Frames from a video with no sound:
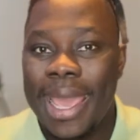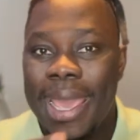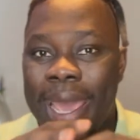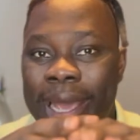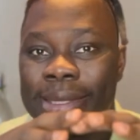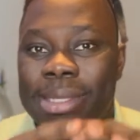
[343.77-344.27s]

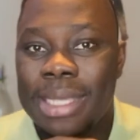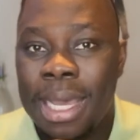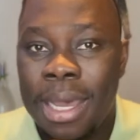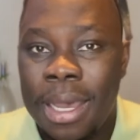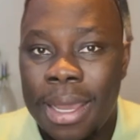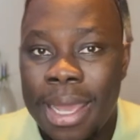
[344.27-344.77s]
is
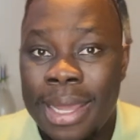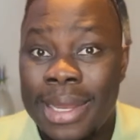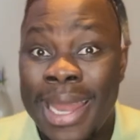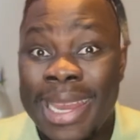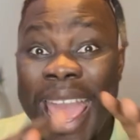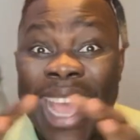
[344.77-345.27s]

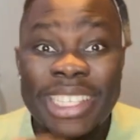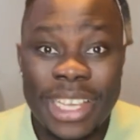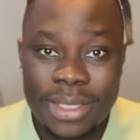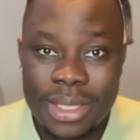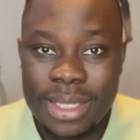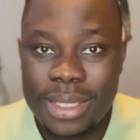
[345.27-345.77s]
an
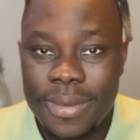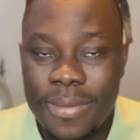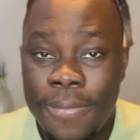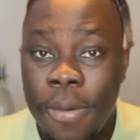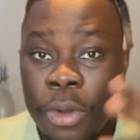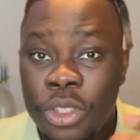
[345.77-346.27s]
agent
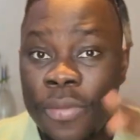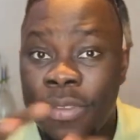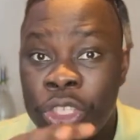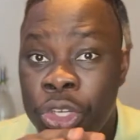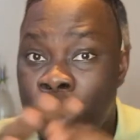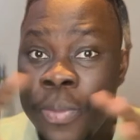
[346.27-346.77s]
for most of the
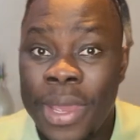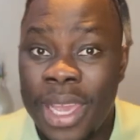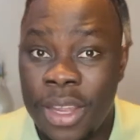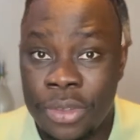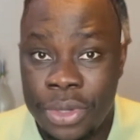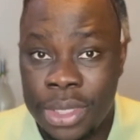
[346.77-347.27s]
European
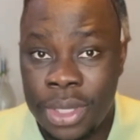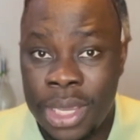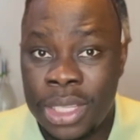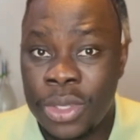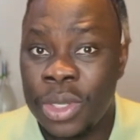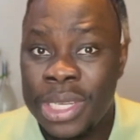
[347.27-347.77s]
countries, okay?
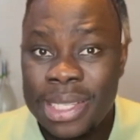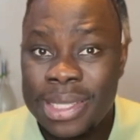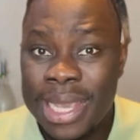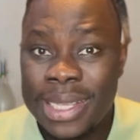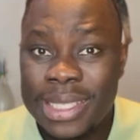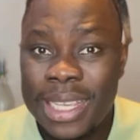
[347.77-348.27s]
So these
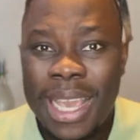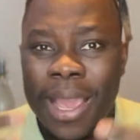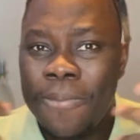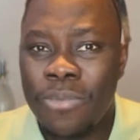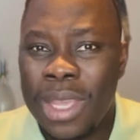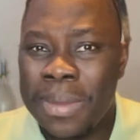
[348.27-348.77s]
days,
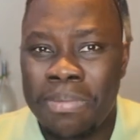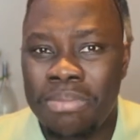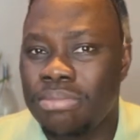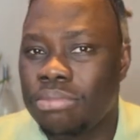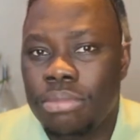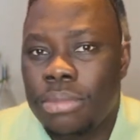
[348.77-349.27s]

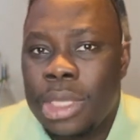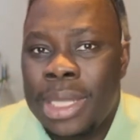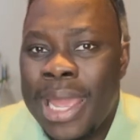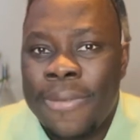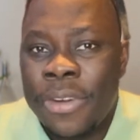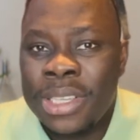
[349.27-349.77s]

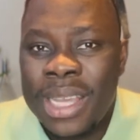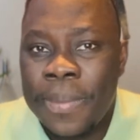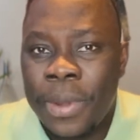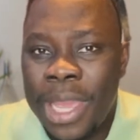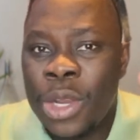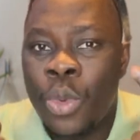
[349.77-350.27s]
like for
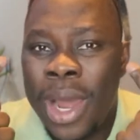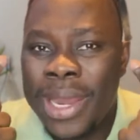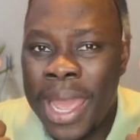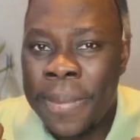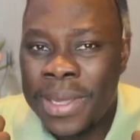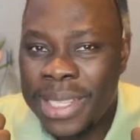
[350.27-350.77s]
example, in one
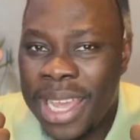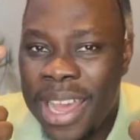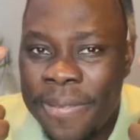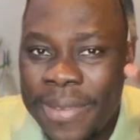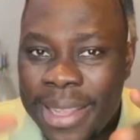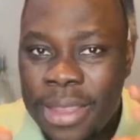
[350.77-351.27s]
embassy can
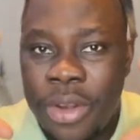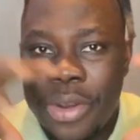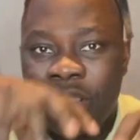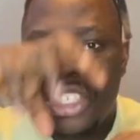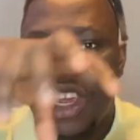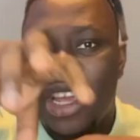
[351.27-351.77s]
have like 3
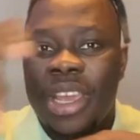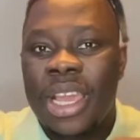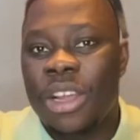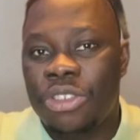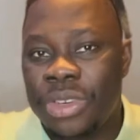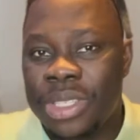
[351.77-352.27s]
Schengen
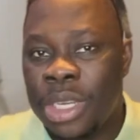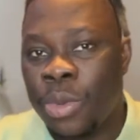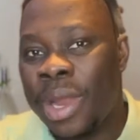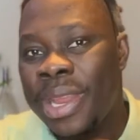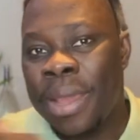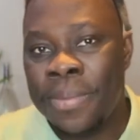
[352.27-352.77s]
countries in
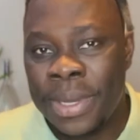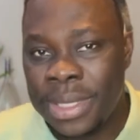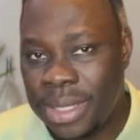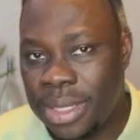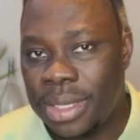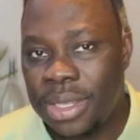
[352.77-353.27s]
one
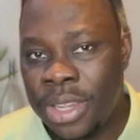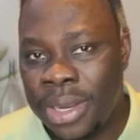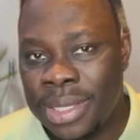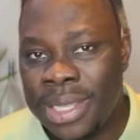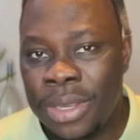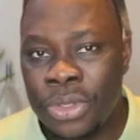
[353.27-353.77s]
embassy. You
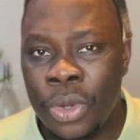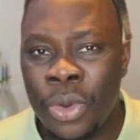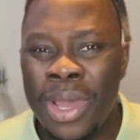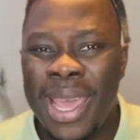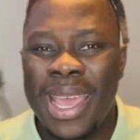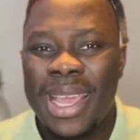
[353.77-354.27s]
understand?
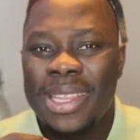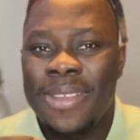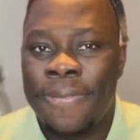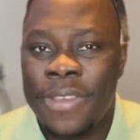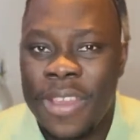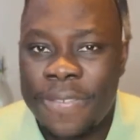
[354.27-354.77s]
So the
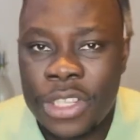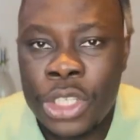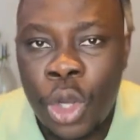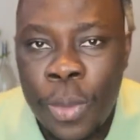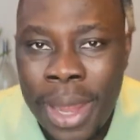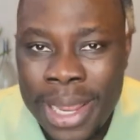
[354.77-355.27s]
VFS
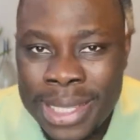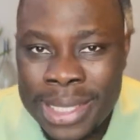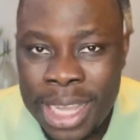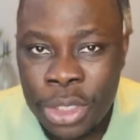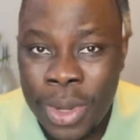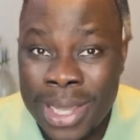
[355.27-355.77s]
Global is
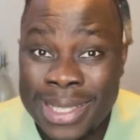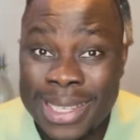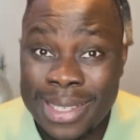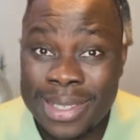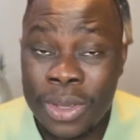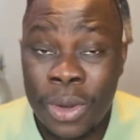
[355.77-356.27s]
there to
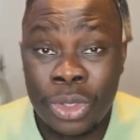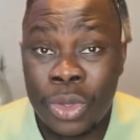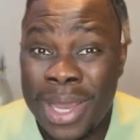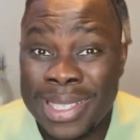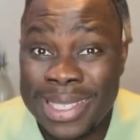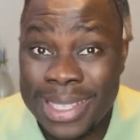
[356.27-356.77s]
assess or to
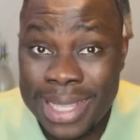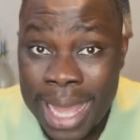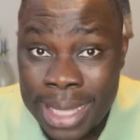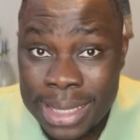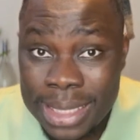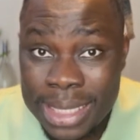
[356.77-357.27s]
assist
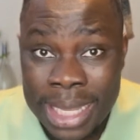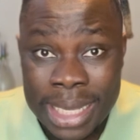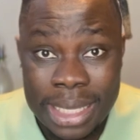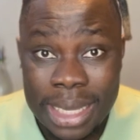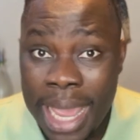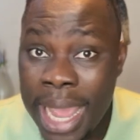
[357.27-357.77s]
us
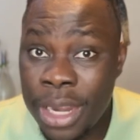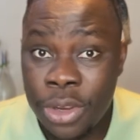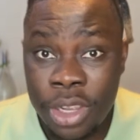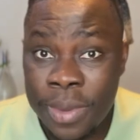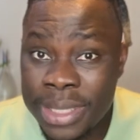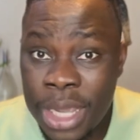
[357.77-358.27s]
in any
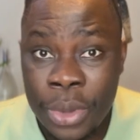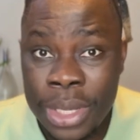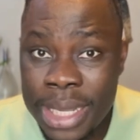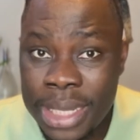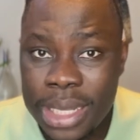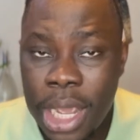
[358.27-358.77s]
documents that we
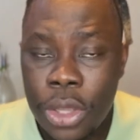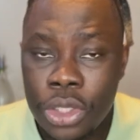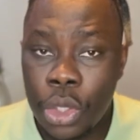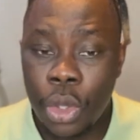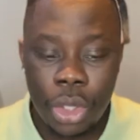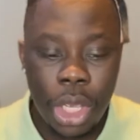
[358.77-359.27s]
need.
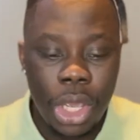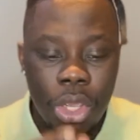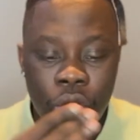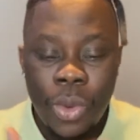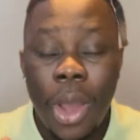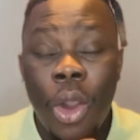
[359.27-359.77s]
So
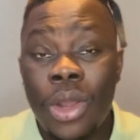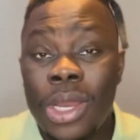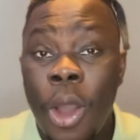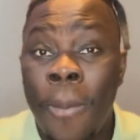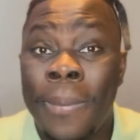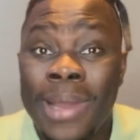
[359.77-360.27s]
you are only
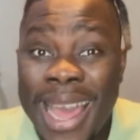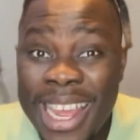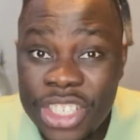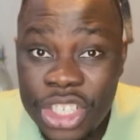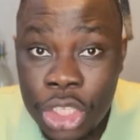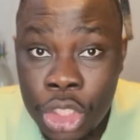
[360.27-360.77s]

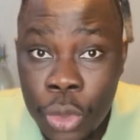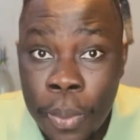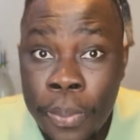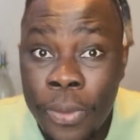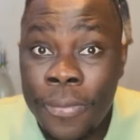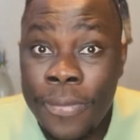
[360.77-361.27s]
obliged to
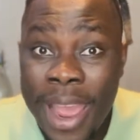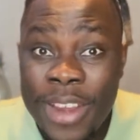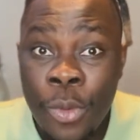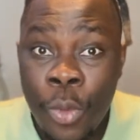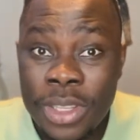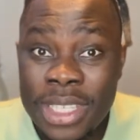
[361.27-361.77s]
provide
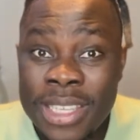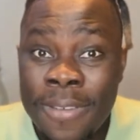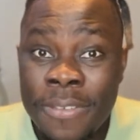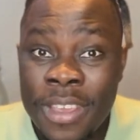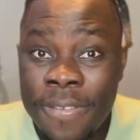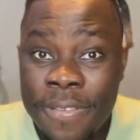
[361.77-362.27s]
what the
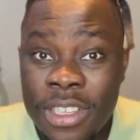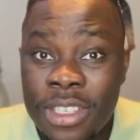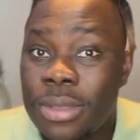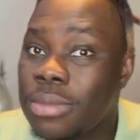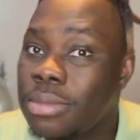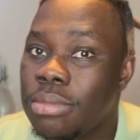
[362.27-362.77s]
VFS
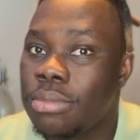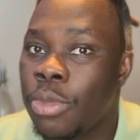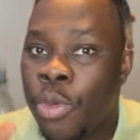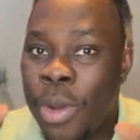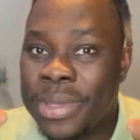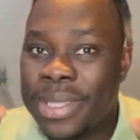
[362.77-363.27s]

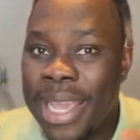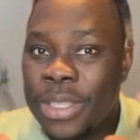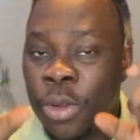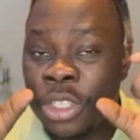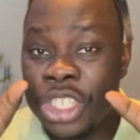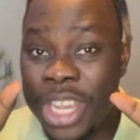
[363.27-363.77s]
website
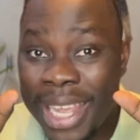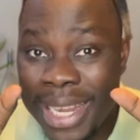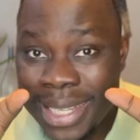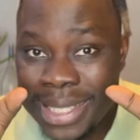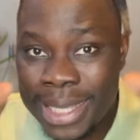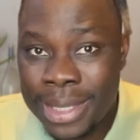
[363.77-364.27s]
or
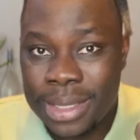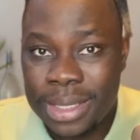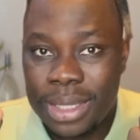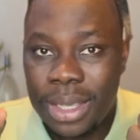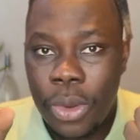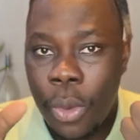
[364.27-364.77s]
checklist is.
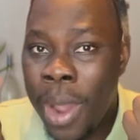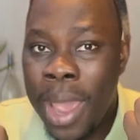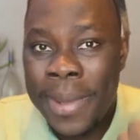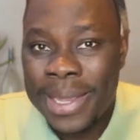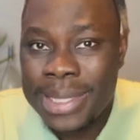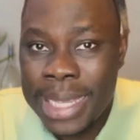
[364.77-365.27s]
Why
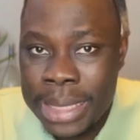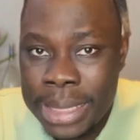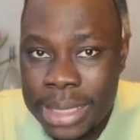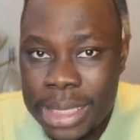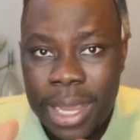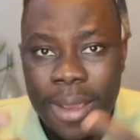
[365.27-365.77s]
am I saying
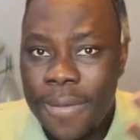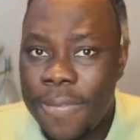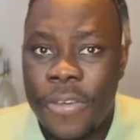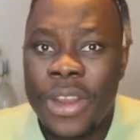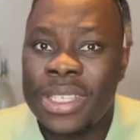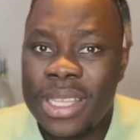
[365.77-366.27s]
this?
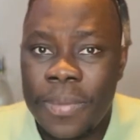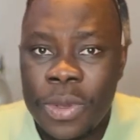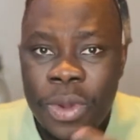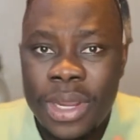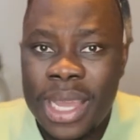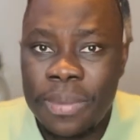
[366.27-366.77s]
For example, you
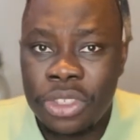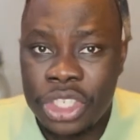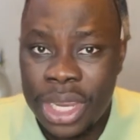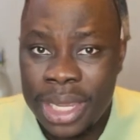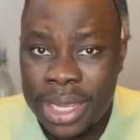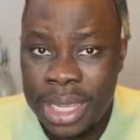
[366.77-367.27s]
want to come to
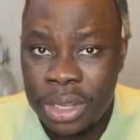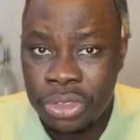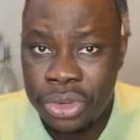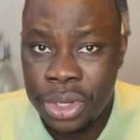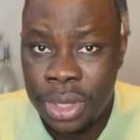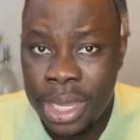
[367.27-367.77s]
Schengen
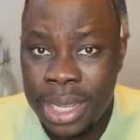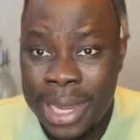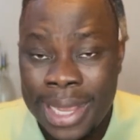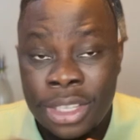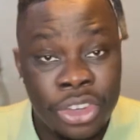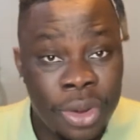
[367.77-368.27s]
country, okay,
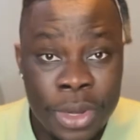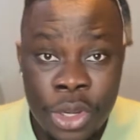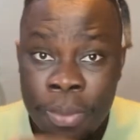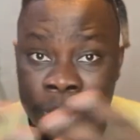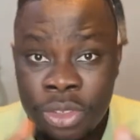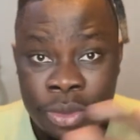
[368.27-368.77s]
like Germany or
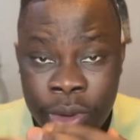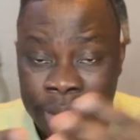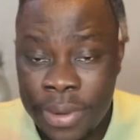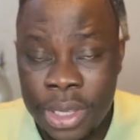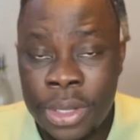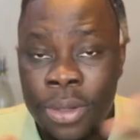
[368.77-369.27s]
Belgium,
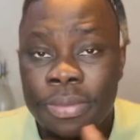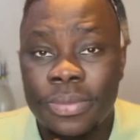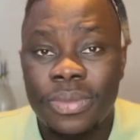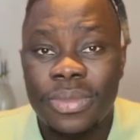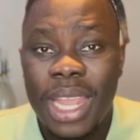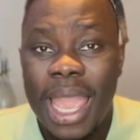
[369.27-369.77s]
whatever, you know.
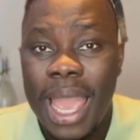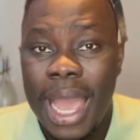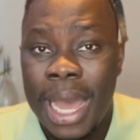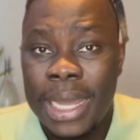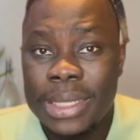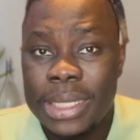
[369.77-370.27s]

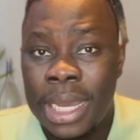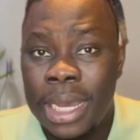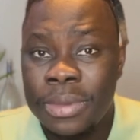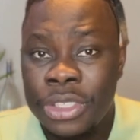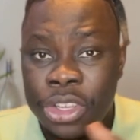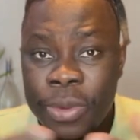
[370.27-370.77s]
And
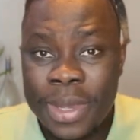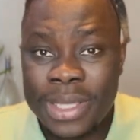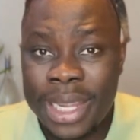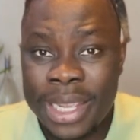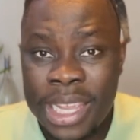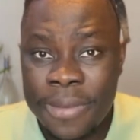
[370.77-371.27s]
the documents
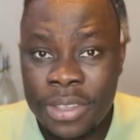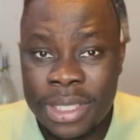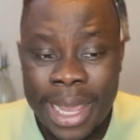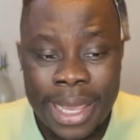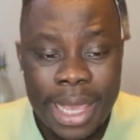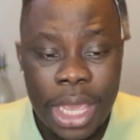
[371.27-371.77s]
that they give is
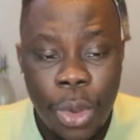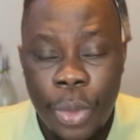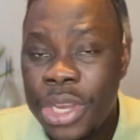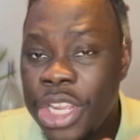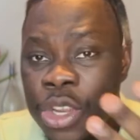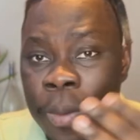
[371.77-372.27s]
like, we
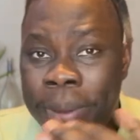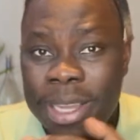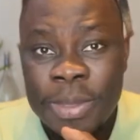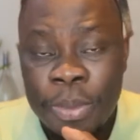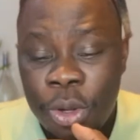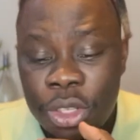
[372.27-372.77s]
need your
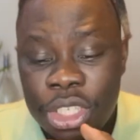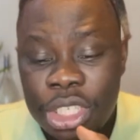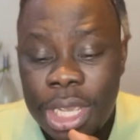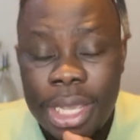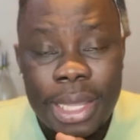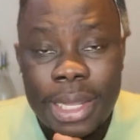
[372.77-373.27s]
passport,
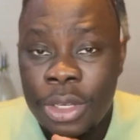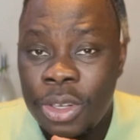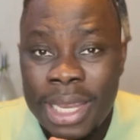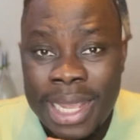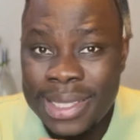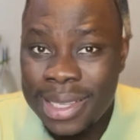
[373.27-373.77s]
not
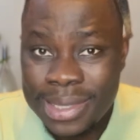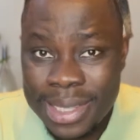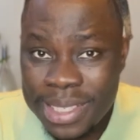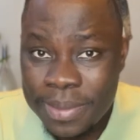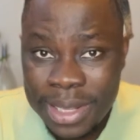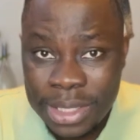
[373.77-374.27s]
less than
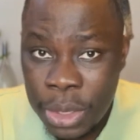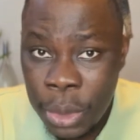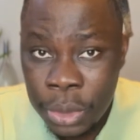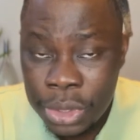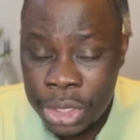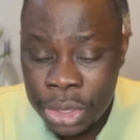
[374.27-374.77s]
6 months
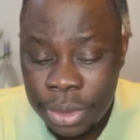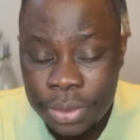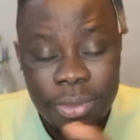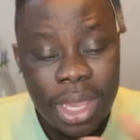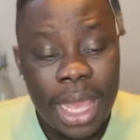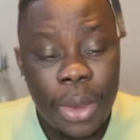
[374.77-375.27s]
old, you know.
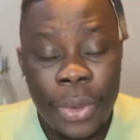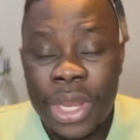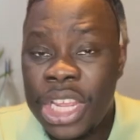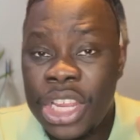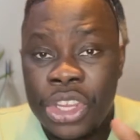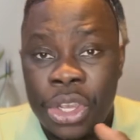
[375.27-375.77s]
We
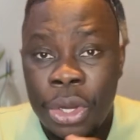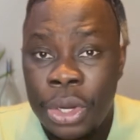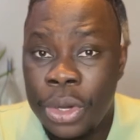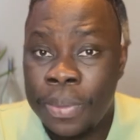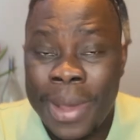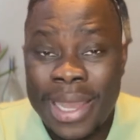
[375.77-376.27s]
need
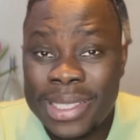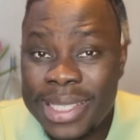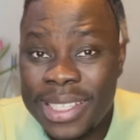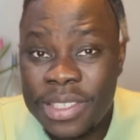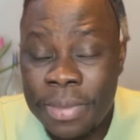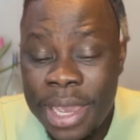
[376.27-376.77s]
your bank
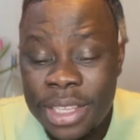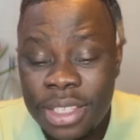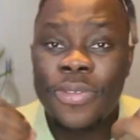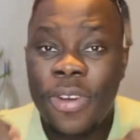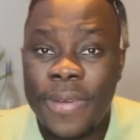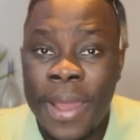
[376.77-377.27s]
statement,
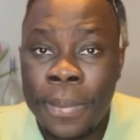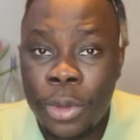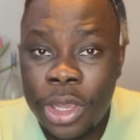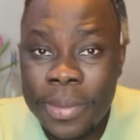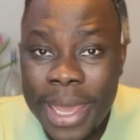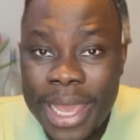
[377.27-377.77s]
proof of
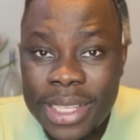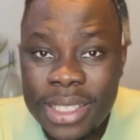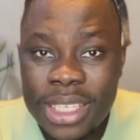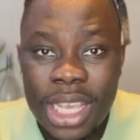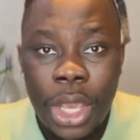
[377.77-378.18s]
employment,